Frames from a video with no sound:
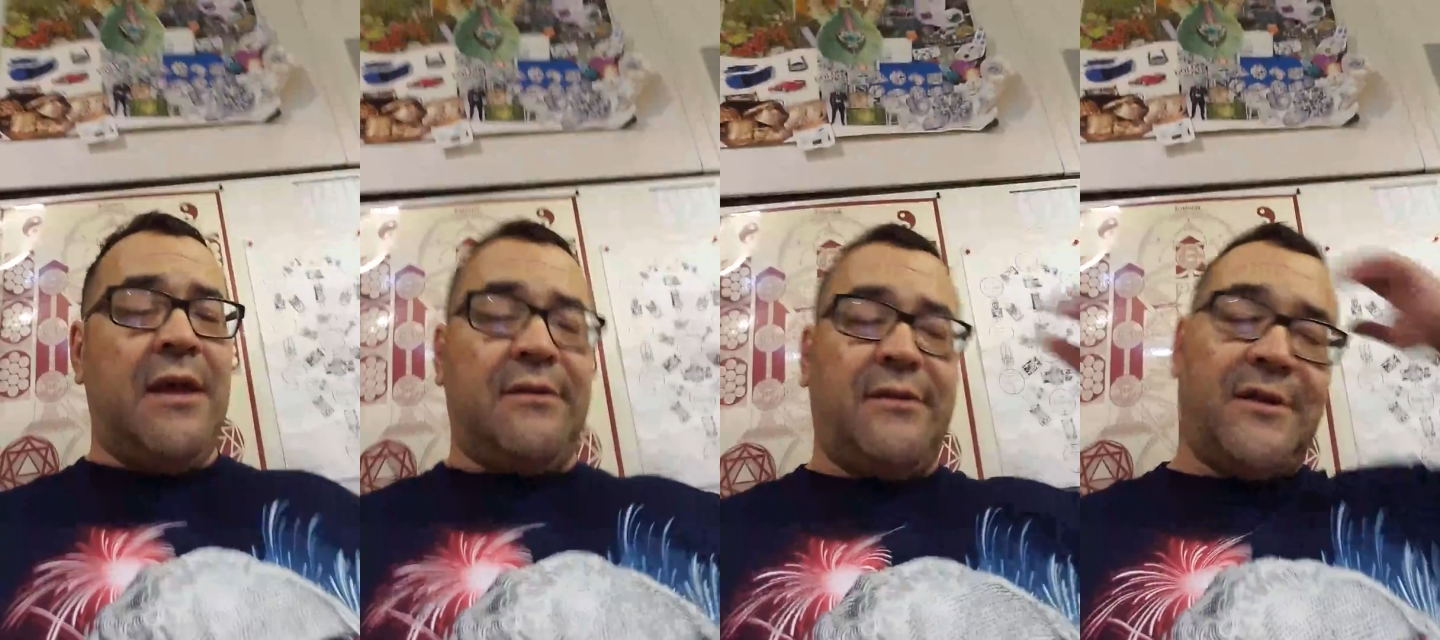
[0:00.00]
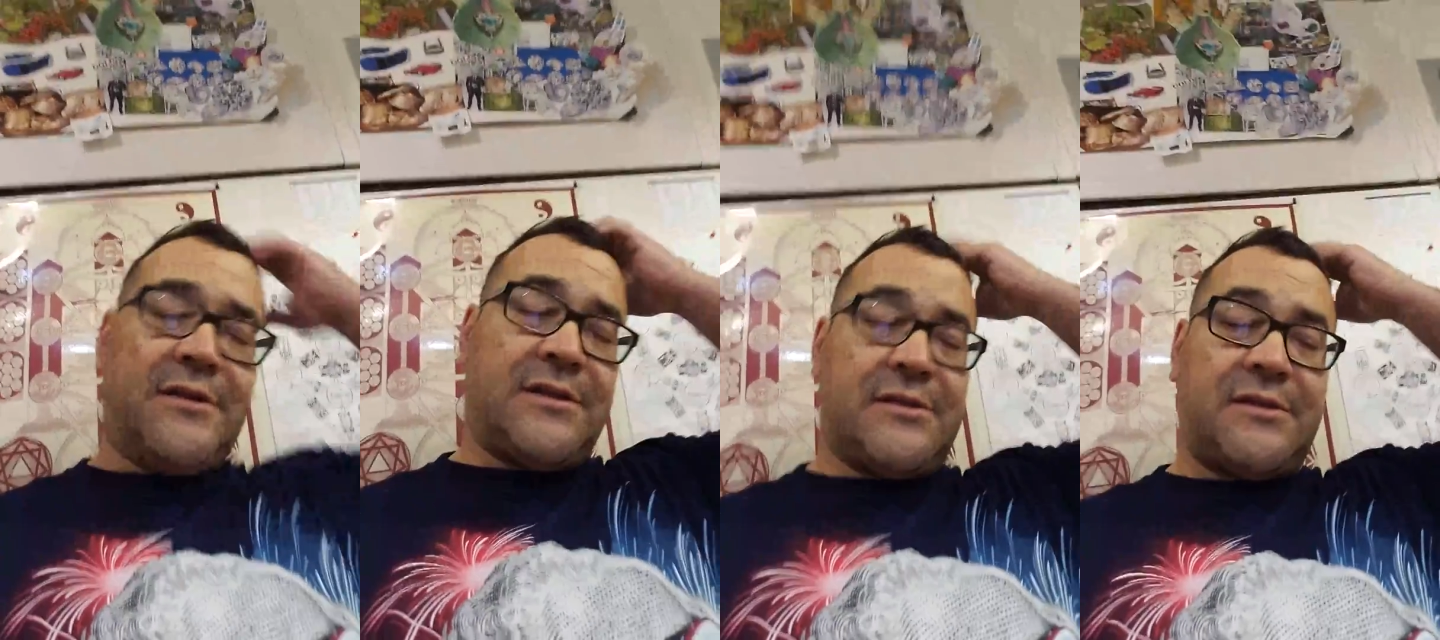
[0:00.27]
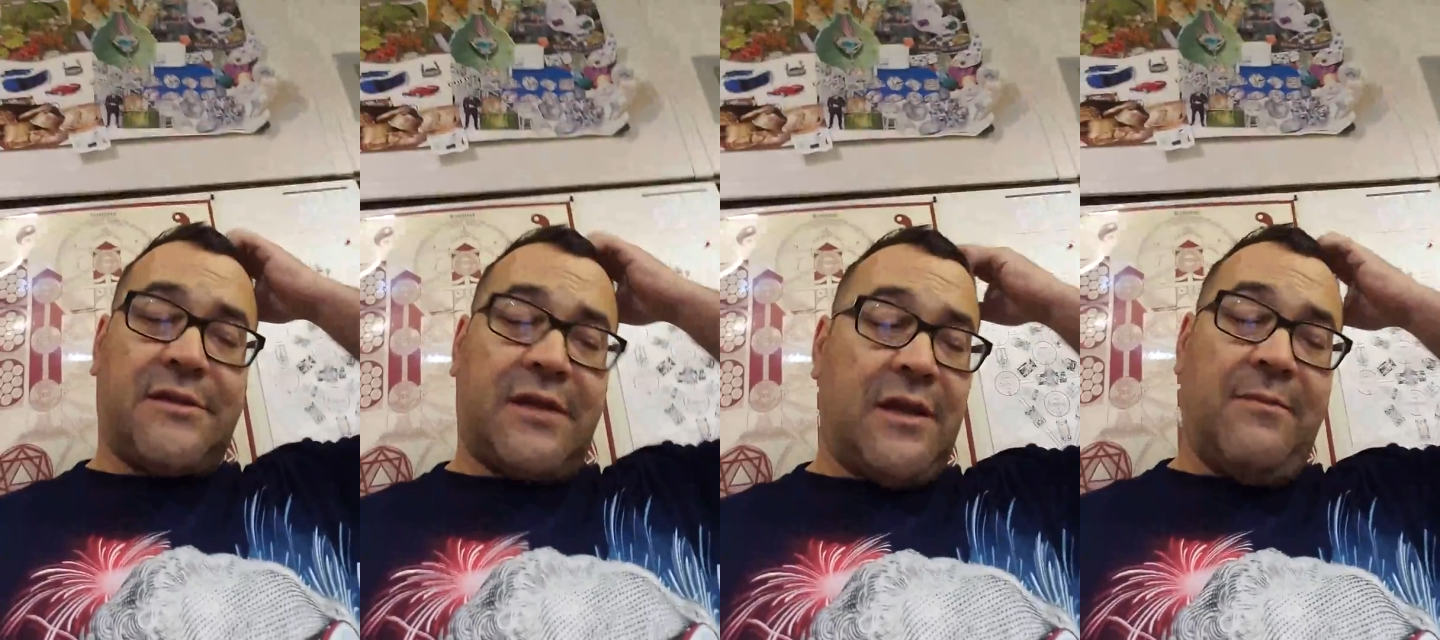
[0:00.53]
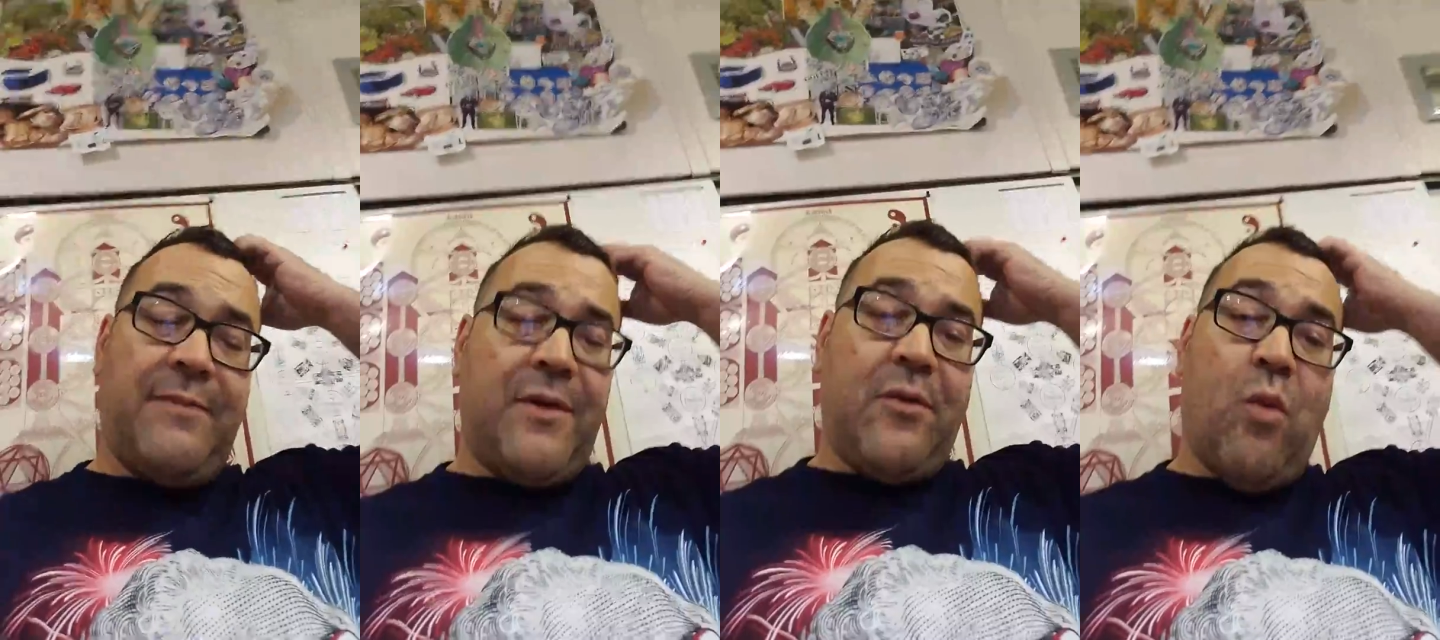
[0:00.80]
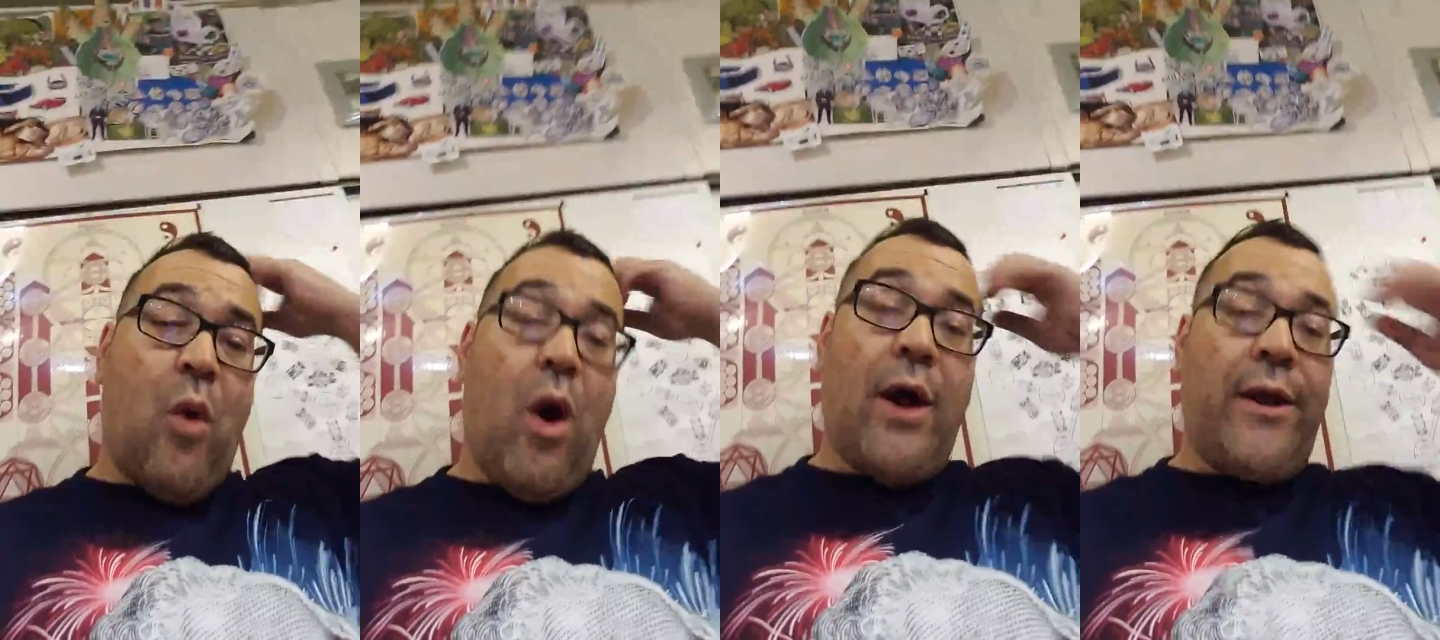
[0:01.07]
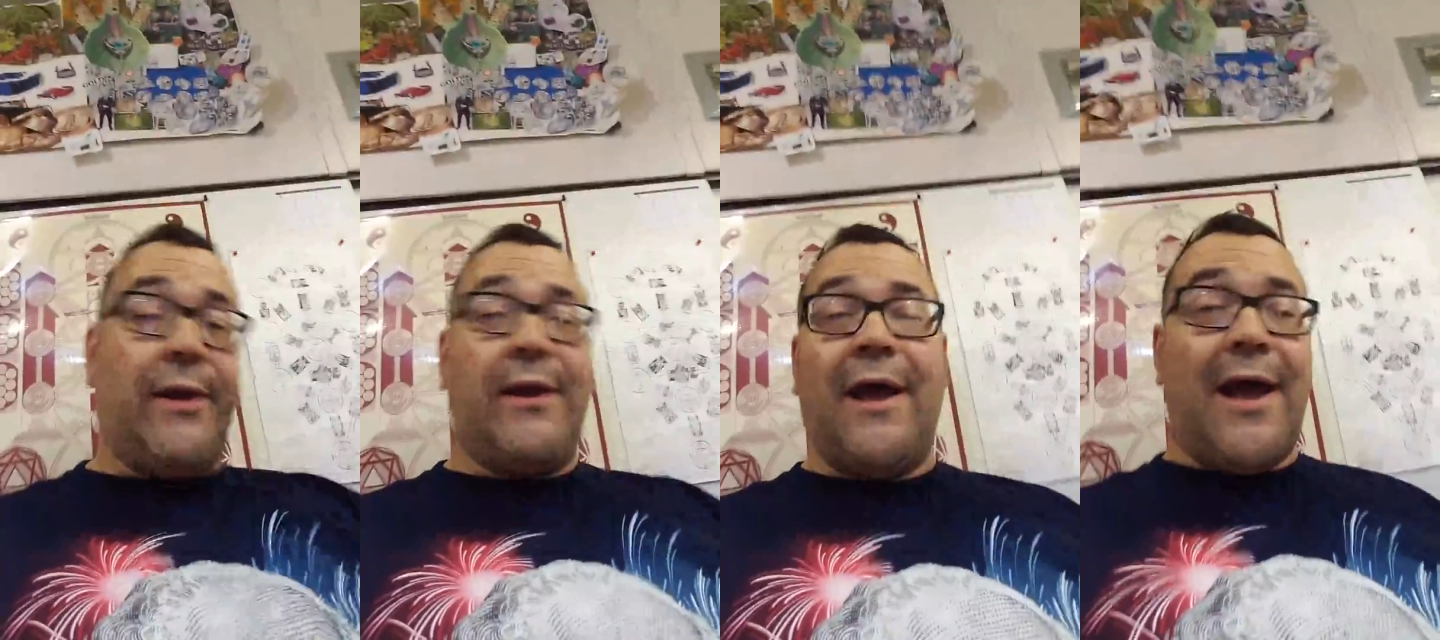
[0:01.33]
This is going to be
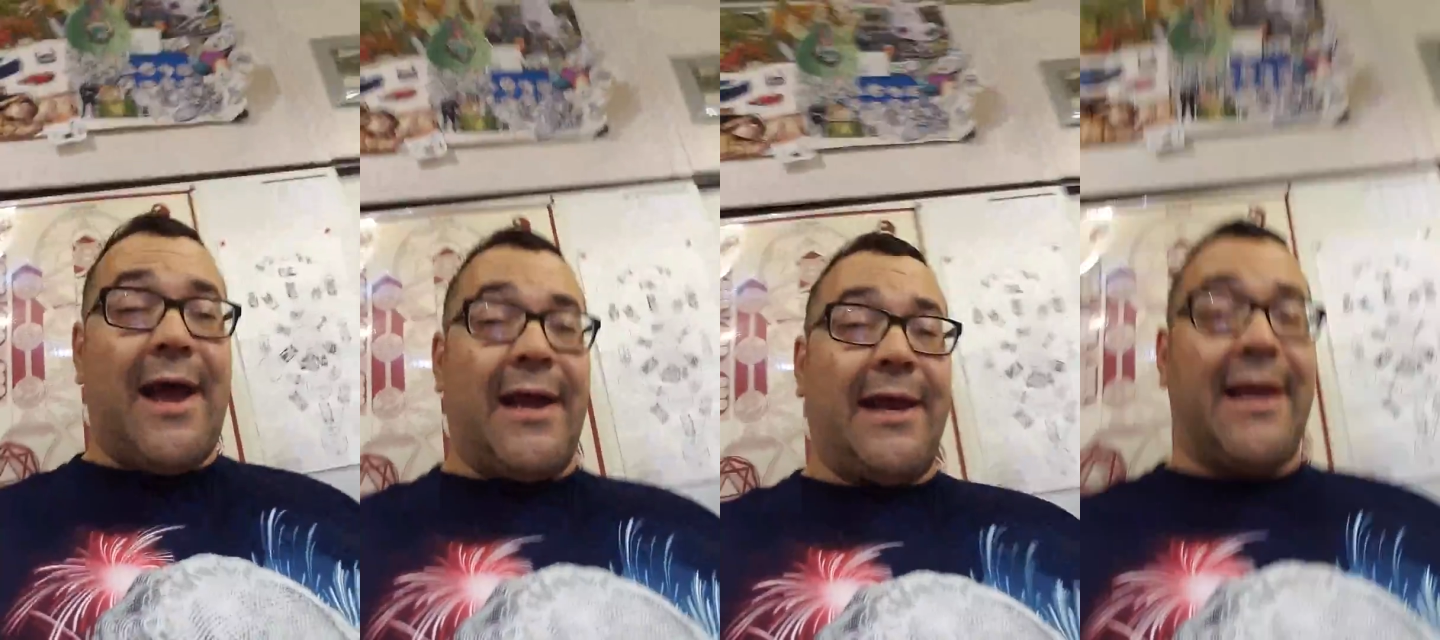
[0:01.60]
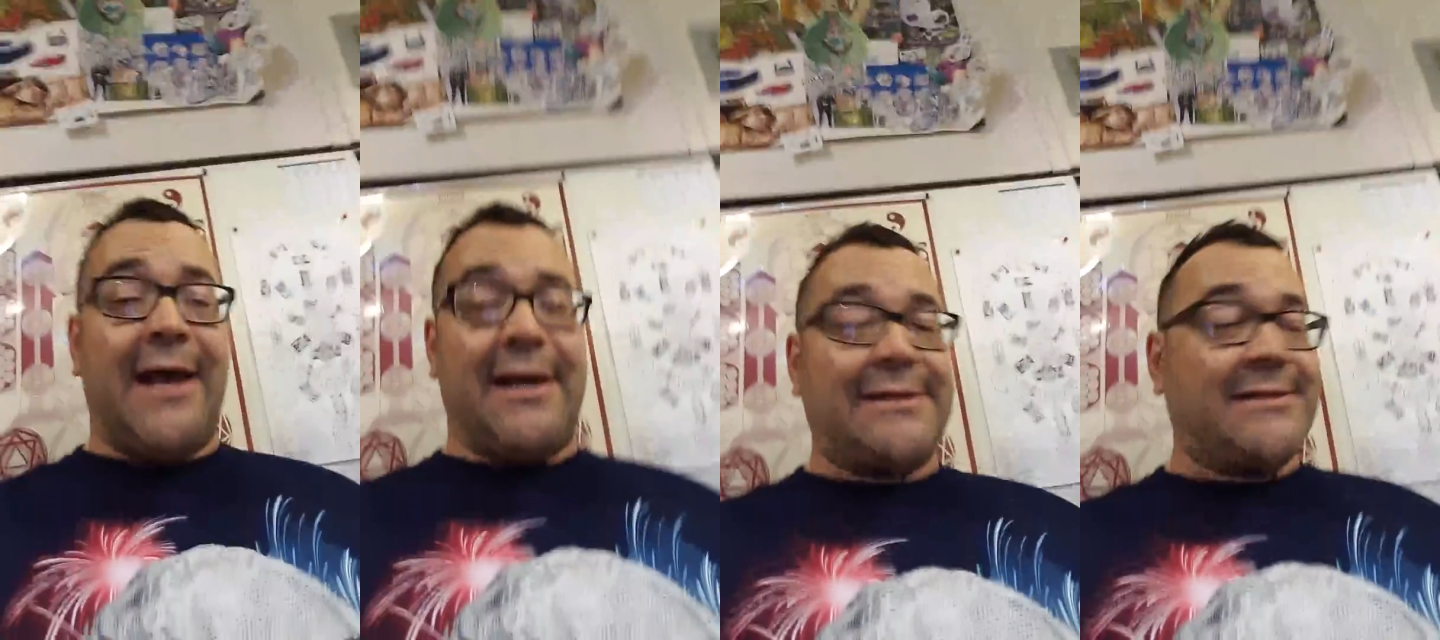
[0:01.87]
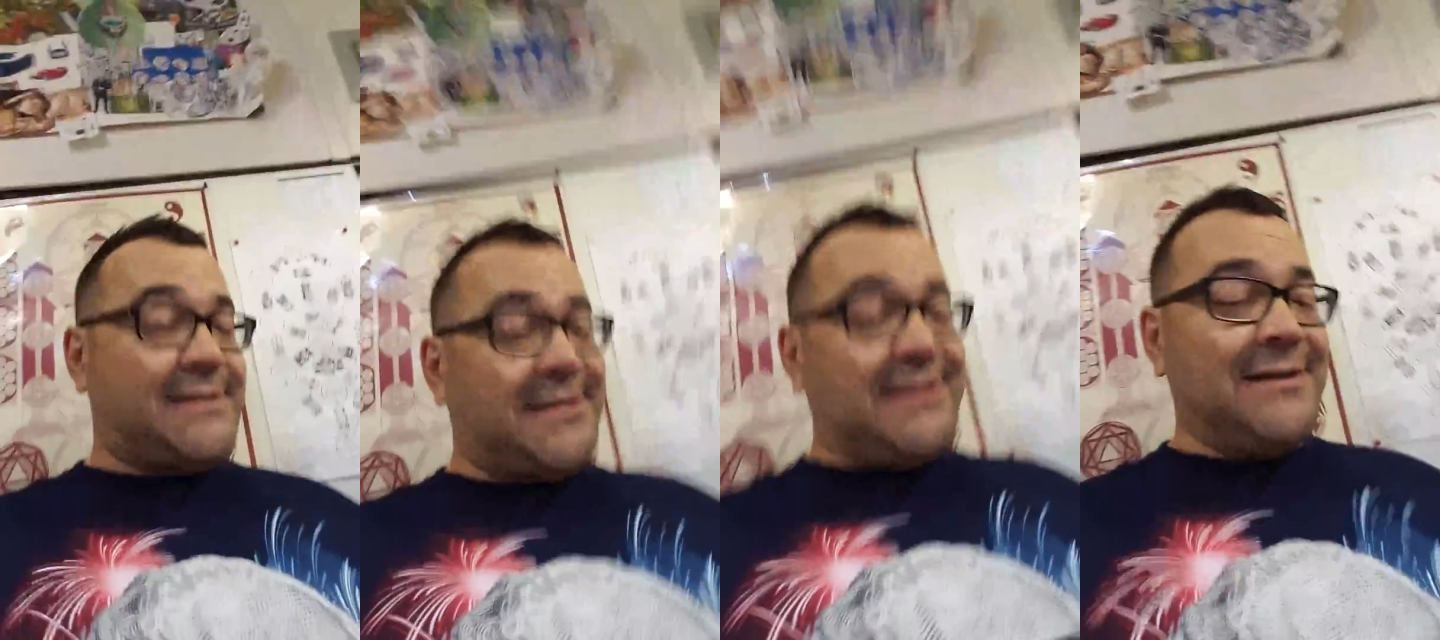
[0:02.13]
one, I guess.